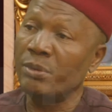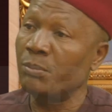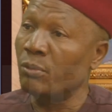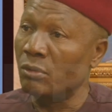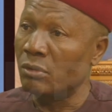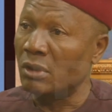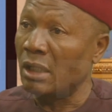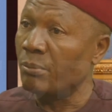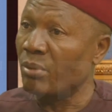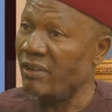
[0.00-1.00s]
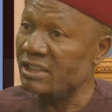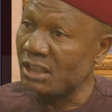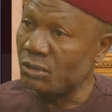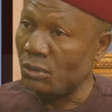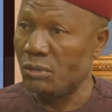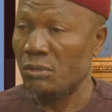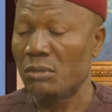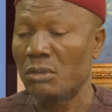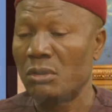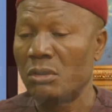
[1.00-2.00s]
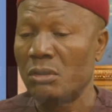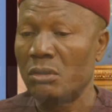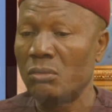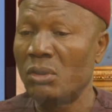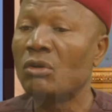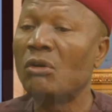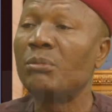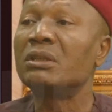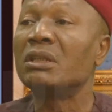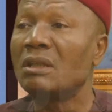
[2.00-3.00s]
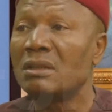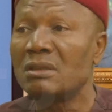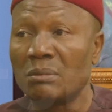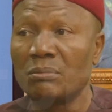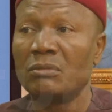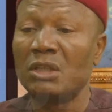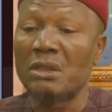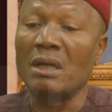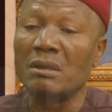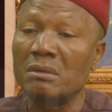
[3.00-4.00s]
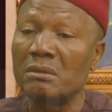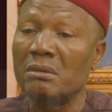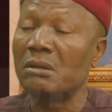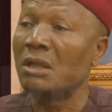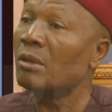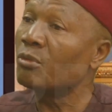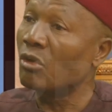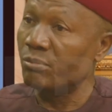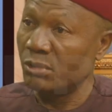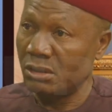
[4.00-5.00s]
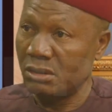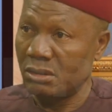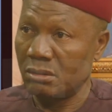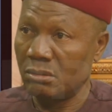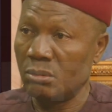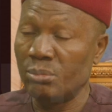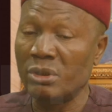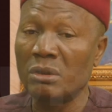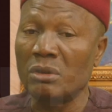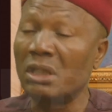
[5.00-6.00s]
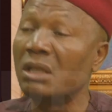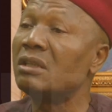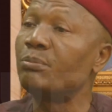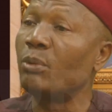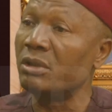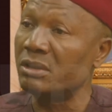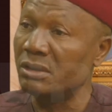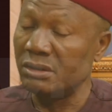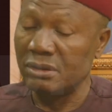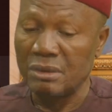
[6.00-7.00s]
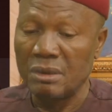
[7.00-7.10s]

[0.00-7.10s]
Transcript: people and private sector, when government engage them, they can help government bring alternative policies.